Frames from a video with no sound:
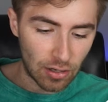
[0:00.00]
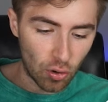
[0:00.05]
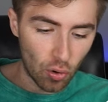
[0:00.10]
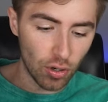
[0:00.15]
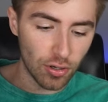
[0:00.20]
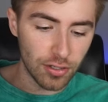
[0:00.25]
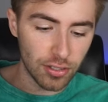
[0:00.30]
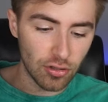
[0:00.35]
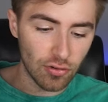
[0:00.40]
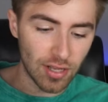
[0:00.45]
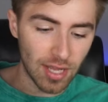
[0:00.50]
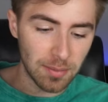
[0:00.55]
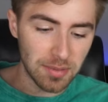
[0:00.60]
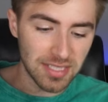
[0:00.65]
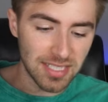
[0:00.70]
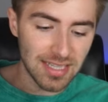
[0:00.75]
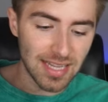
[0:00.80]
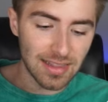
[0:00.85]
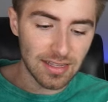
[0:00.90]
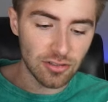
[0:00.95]
corner, you'll come to
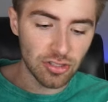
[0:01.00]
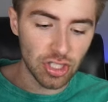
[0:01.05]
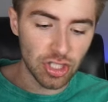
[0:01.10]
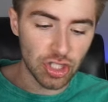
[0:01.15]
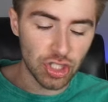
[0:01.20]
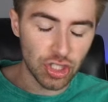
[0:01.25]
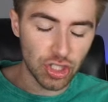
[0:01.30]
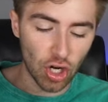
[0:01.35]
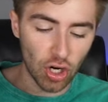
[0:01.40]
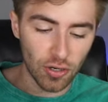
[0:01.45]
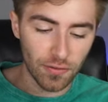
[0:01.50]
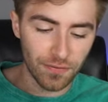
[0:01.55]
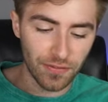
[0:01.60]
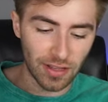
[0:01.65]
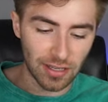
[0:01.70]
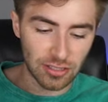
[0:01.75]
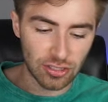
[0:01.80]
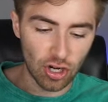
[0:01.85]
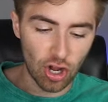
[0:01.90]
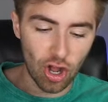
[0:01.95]
see that there's a
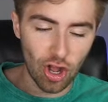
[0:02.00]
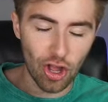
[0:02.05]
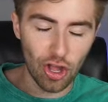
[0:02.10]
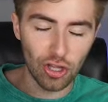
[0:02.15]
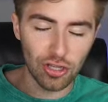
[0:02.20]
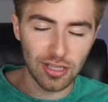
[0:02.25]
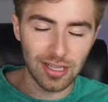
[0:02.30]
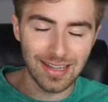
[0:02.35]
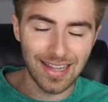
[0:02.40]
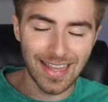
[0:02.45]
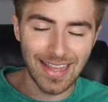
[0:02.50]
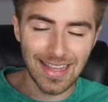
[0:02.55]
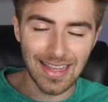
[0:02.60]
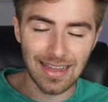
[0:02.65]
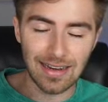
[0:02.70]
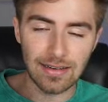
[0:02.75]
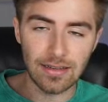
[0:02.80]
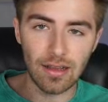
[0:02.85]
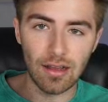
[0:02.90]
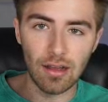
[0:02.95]
starfish on
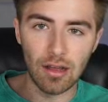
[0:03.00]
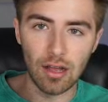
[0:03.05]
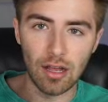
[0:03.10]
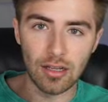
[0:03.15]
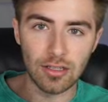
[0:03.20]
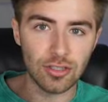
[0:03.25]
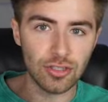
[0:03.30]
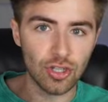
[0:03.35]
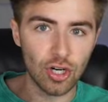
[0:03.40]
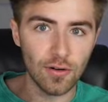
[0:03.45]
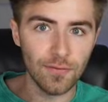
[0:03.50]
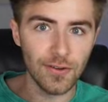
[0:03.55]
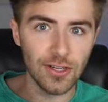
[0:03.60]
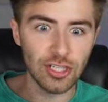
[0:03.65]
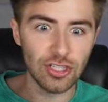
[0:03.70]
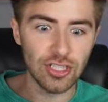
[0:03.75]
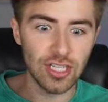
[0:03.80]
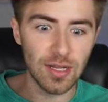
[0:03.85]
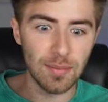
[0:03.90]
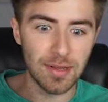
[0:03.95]
land. Uh,
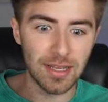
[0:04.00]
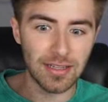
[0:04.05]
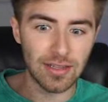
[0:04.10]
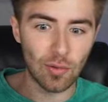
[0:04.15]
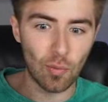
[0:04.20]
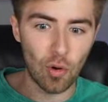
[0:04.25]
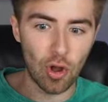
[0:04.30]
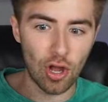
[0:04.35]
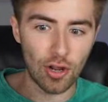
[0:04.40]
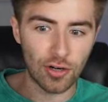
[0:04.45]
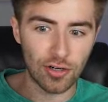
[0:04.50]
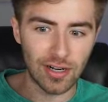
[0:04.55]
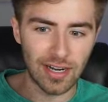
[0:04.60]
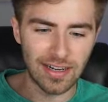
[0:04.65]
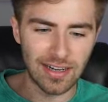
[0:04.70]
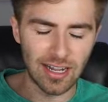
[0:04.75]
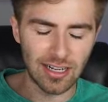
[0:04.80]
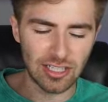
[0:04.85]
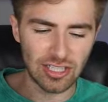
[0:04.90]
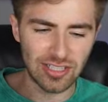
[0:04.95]
starfish need to be in the water. And
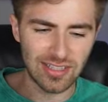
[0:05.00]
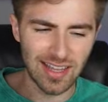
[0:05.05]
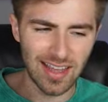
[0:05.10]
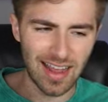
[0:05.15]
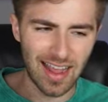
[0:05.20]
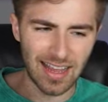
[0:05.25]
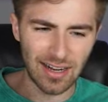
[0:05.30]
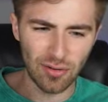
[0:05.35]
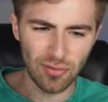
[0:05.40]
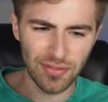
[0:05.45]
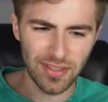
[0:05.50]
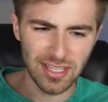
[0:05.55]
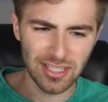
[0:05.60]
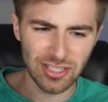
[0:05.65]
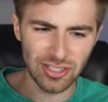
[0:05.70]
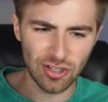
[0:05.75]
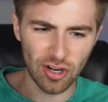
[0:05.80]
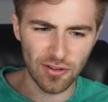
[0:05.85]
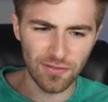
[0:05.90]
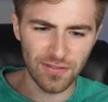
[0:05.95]
not just that, I don't think
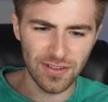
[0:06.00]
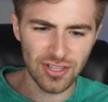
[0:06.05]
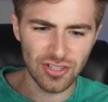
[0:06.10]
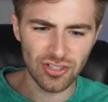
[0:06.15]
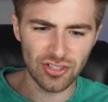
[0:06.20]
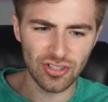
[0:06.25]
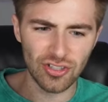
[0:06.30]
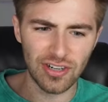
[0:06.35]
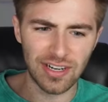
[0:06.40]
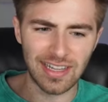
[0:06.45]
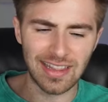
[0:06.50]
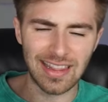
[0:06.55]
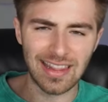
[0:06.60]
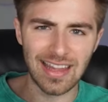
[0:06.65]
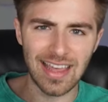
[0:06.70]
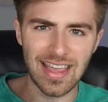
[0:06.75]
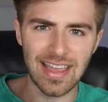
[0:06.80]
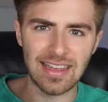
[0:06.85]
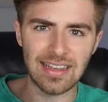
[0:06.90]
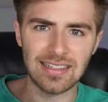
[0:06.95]
starfishes are in
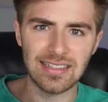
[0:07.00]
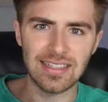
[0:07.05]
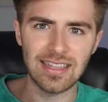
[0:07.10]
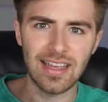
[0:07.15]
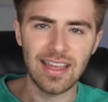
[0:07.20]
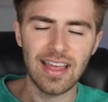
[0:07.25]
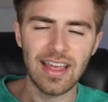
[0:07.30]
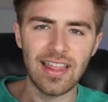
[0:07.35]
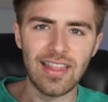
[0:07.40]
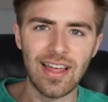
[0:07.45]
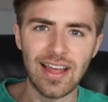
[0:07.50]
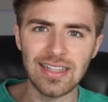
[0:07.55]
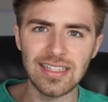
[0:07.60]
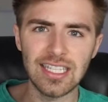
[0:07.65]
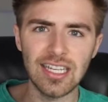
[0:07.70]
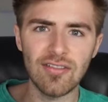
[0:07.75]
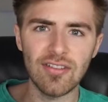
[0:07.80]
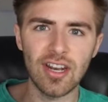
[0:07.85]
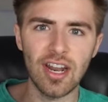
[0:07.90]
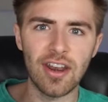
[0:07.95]
lakes. That's
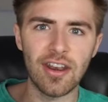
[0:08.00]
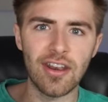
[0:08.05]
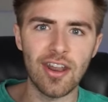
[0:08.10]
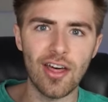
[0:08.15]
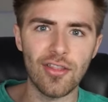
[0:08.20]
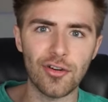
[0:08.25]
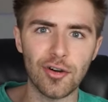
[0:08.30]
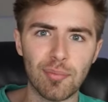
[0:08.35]
even another